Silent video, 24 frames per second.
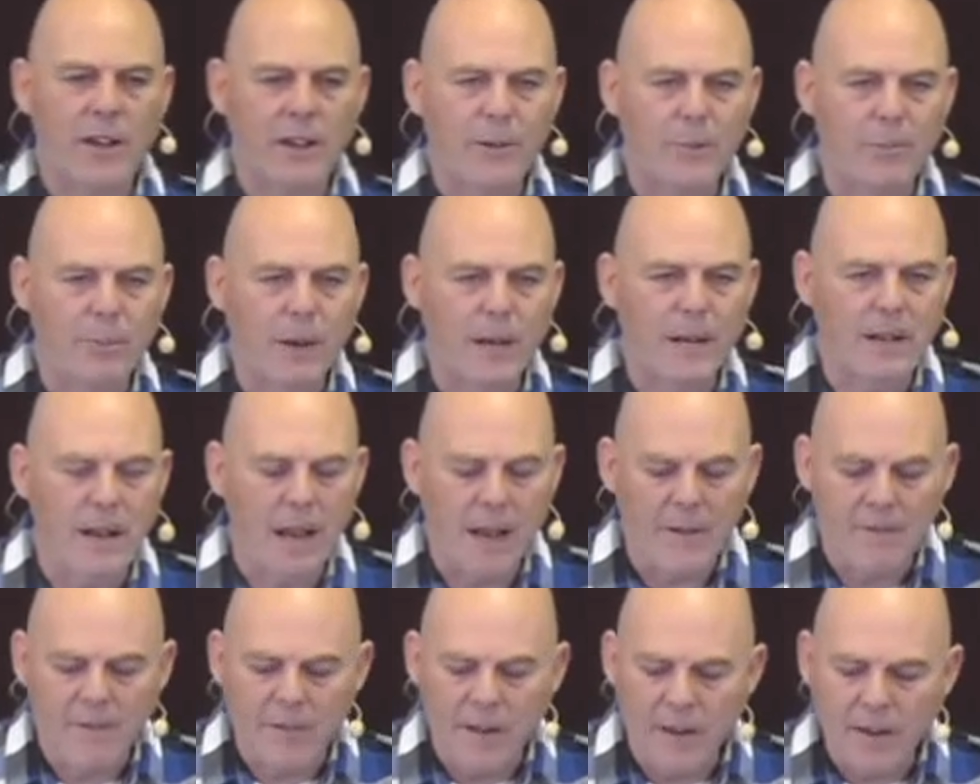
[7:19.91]
It's been
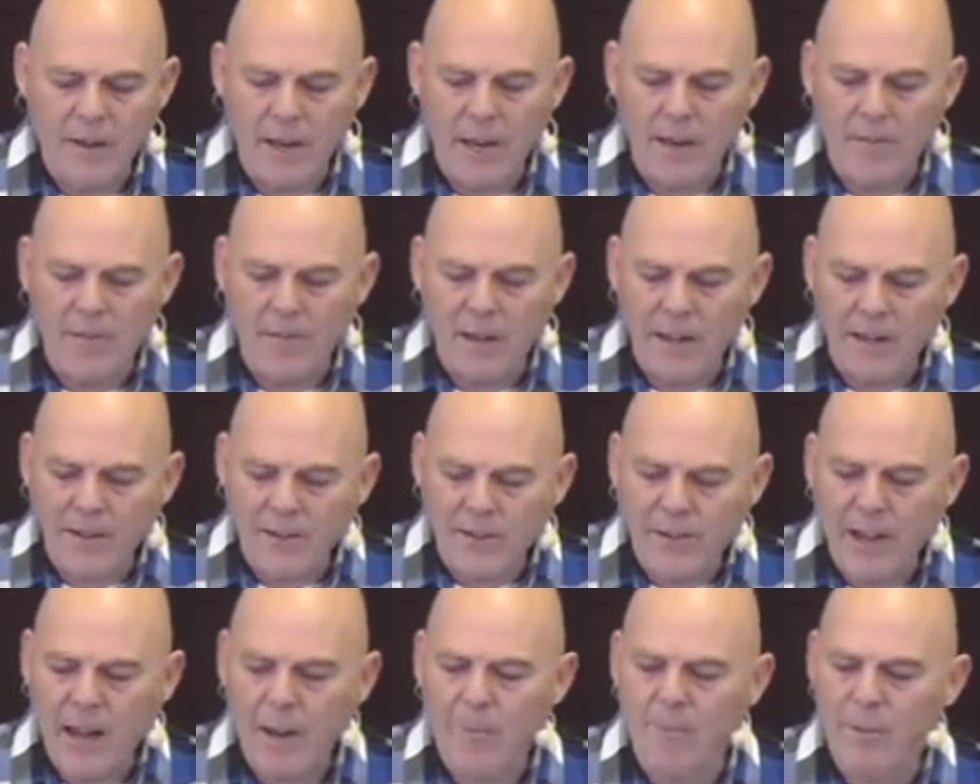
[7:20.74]
in the
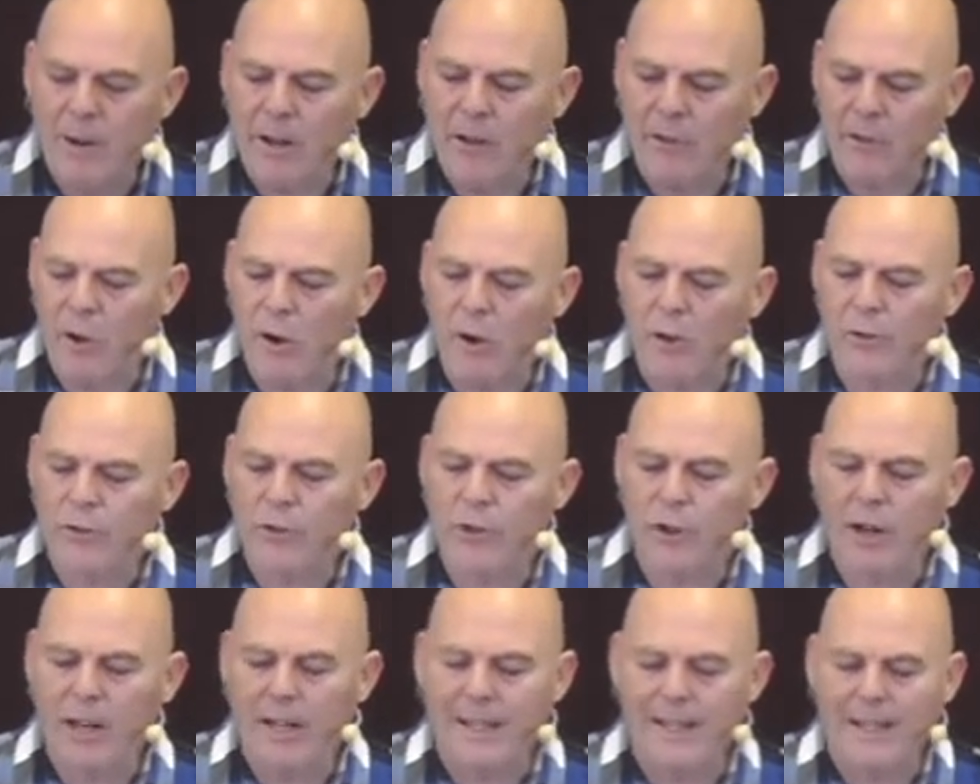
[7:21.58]
inside, but it's
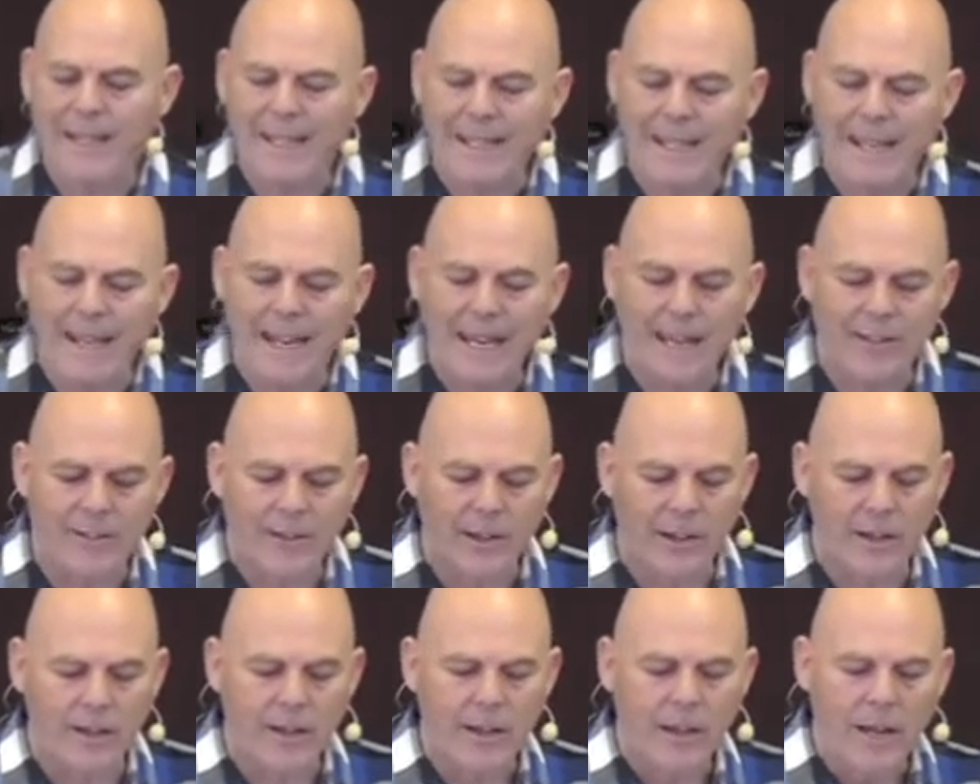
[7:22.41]
also
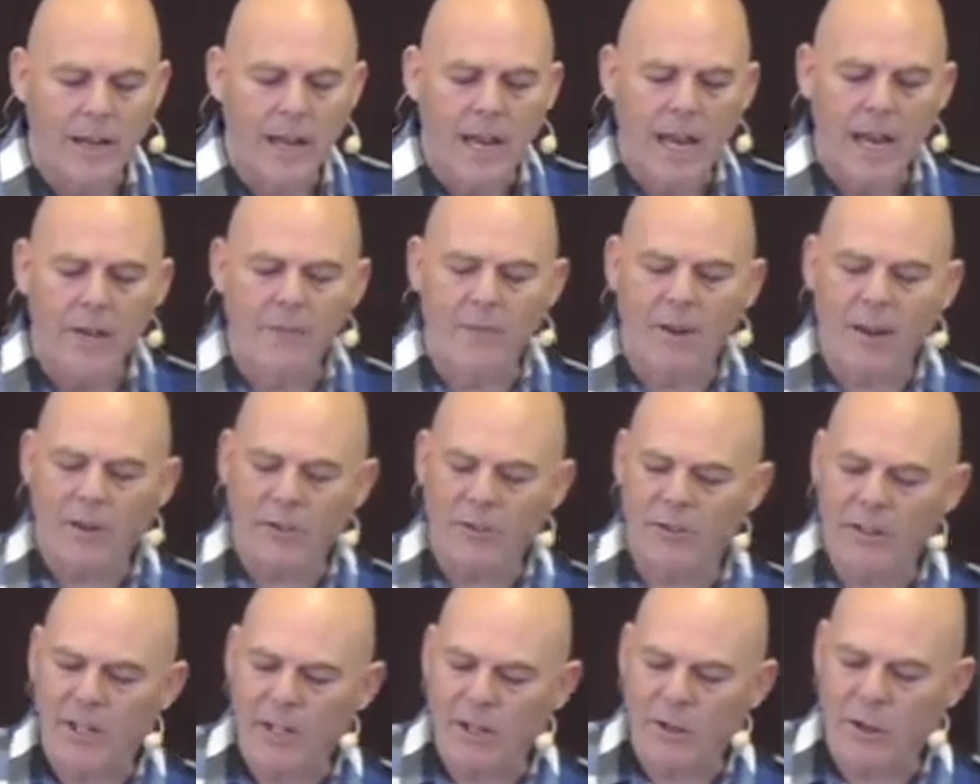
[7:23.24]
indicating in that
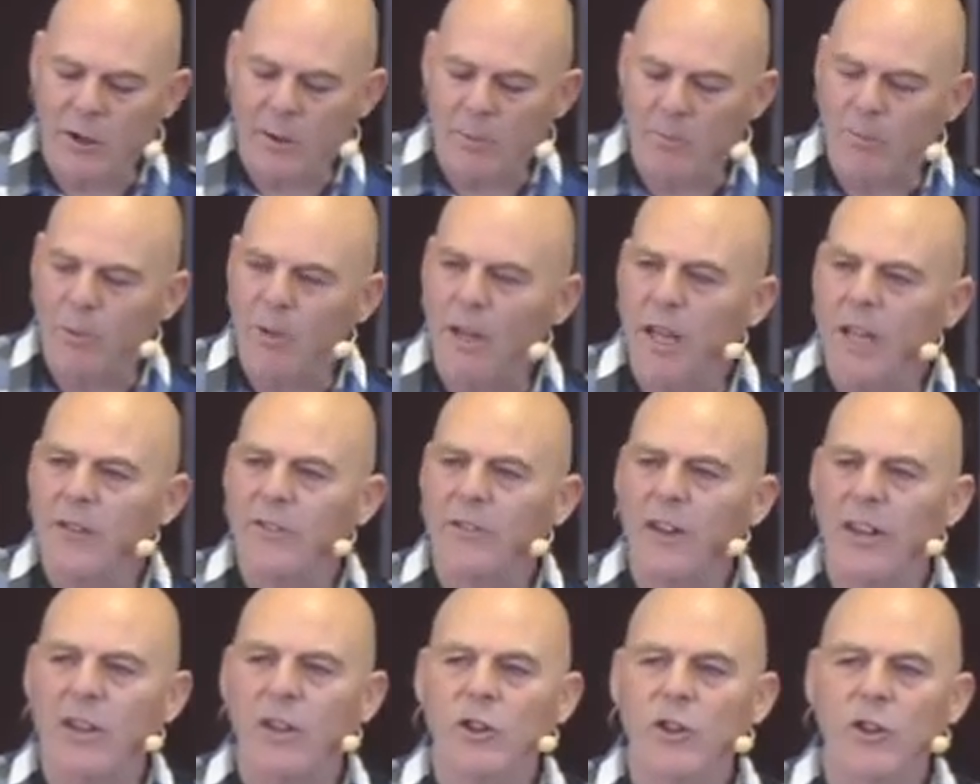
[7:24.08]
secret place
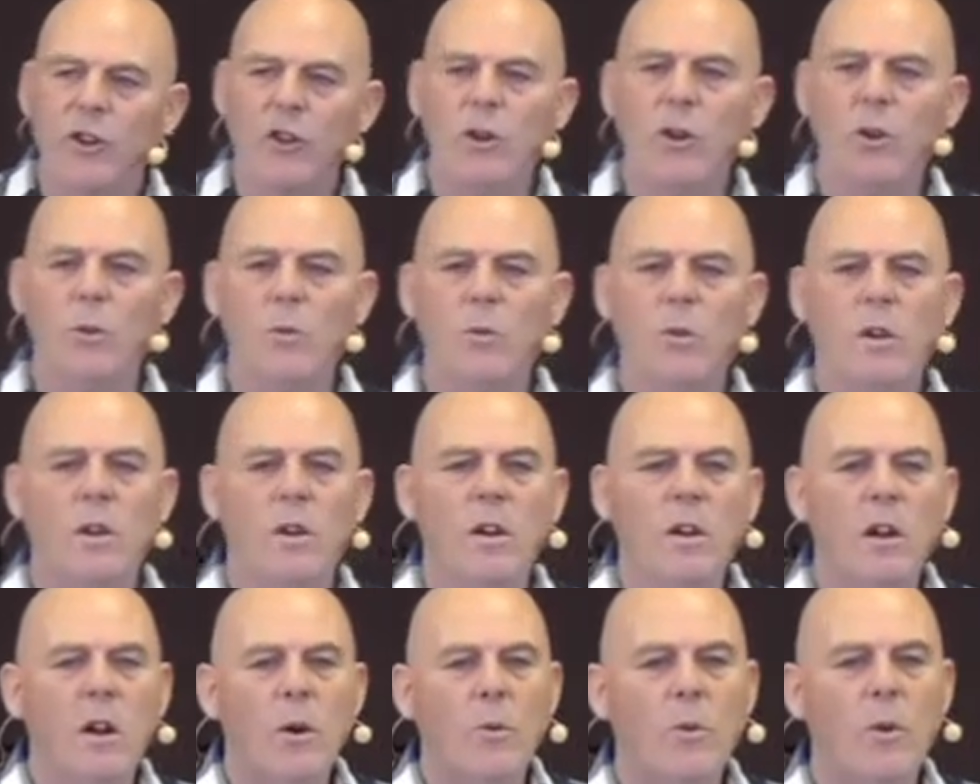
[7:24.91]
that you
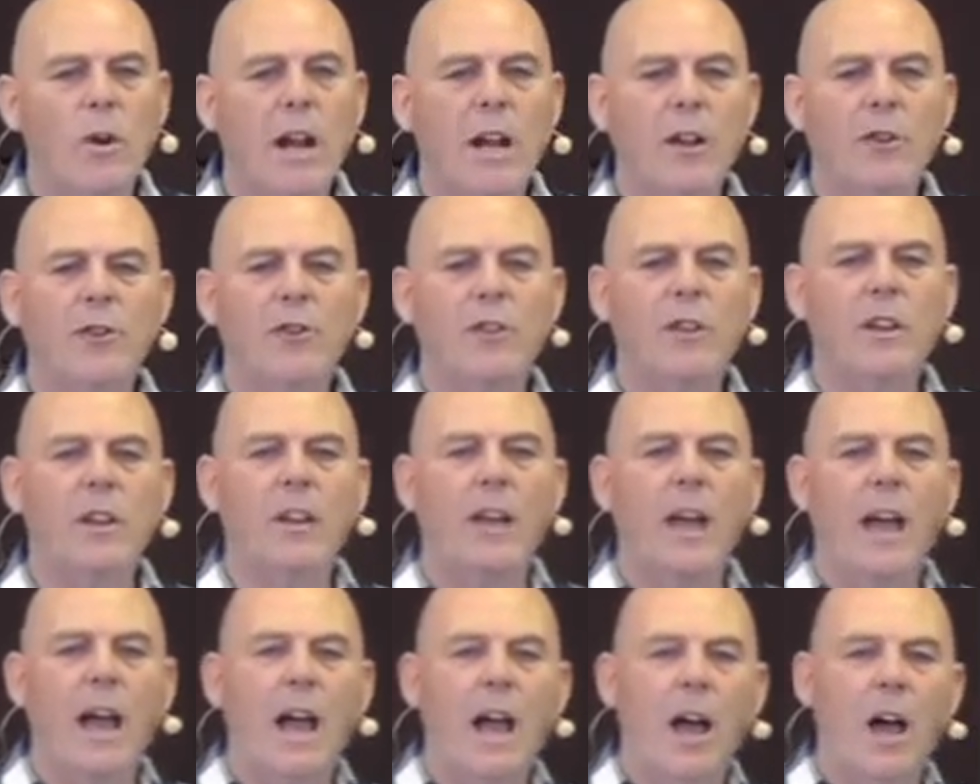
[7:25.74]
were
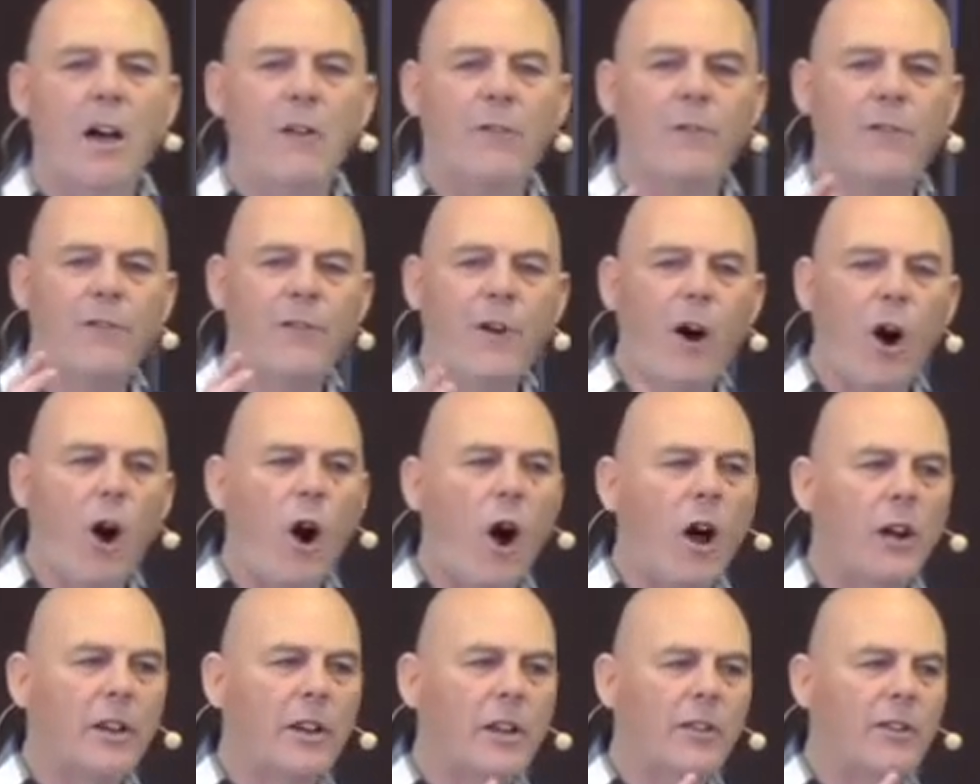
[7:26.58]
actually a
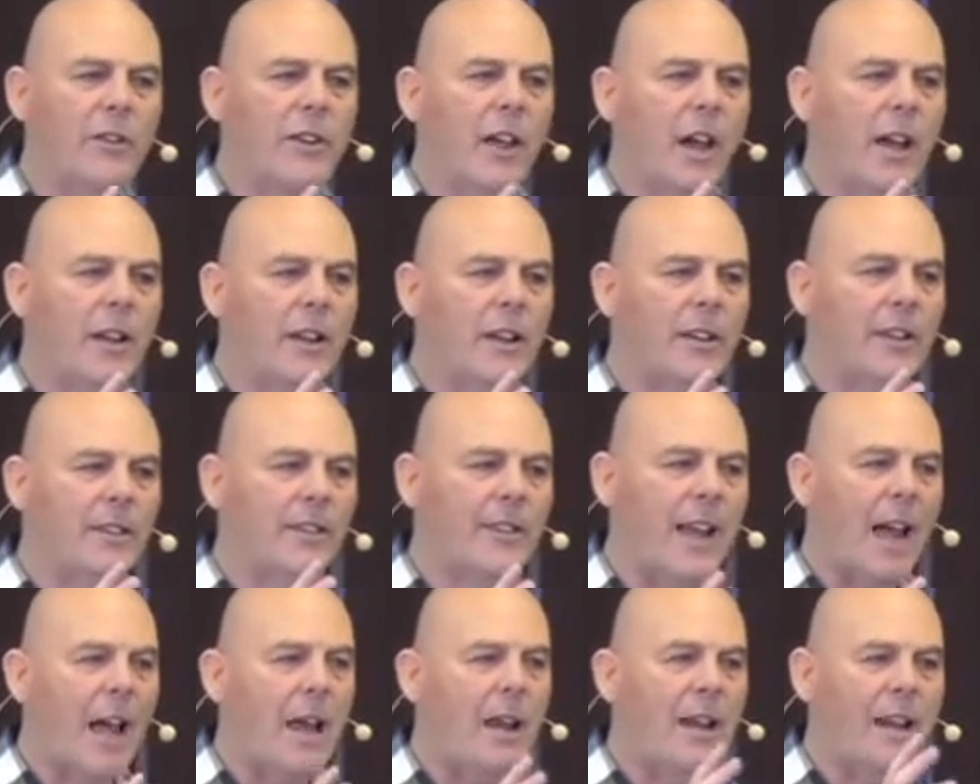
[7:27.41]
thought and a
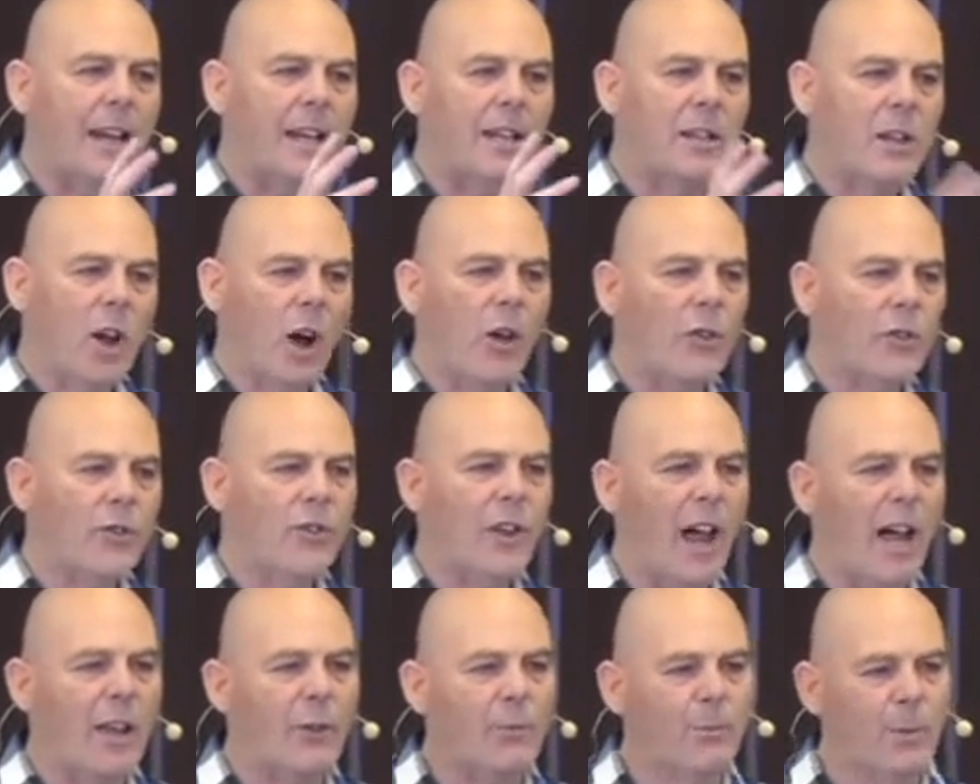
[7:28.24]
desire in God's
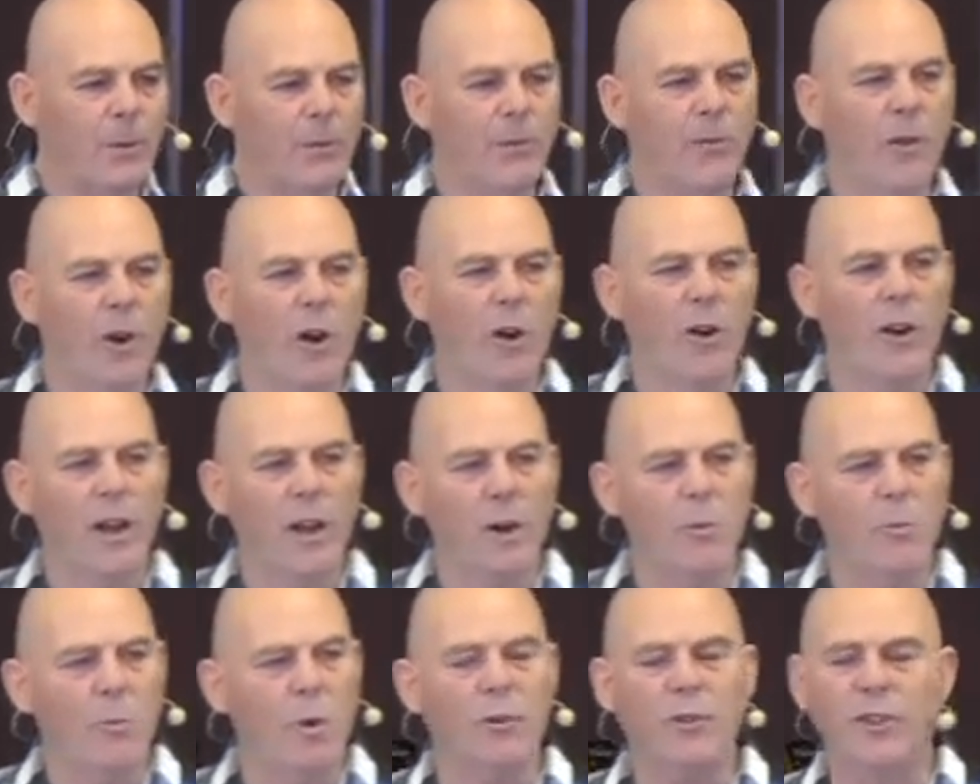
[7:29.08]
eyes before
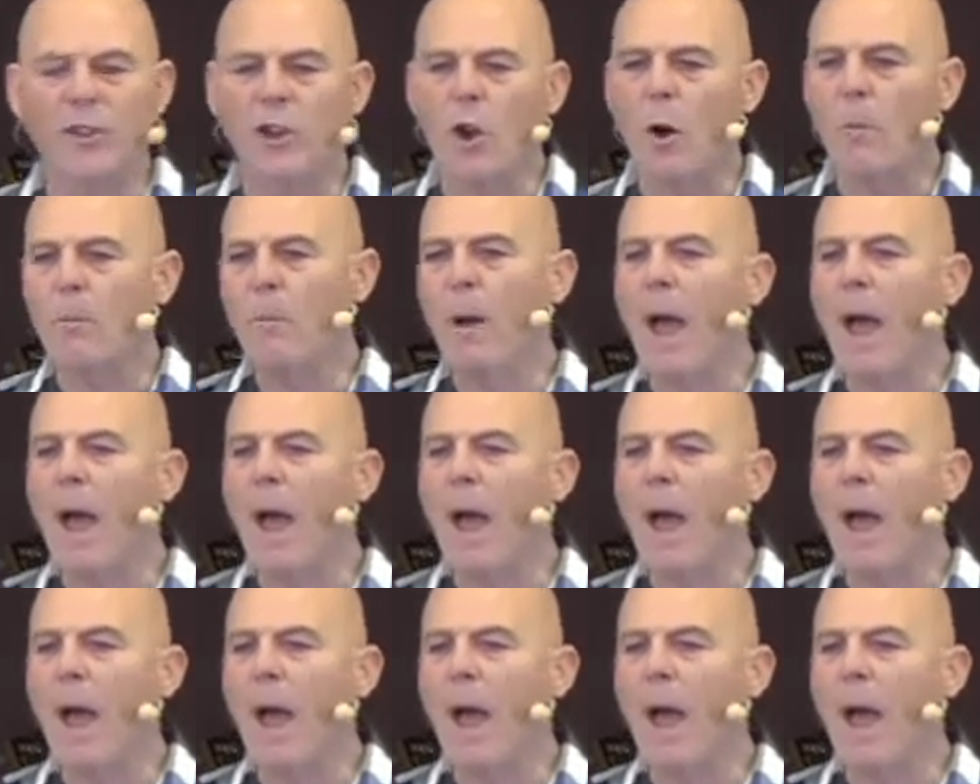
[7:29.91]
it was in your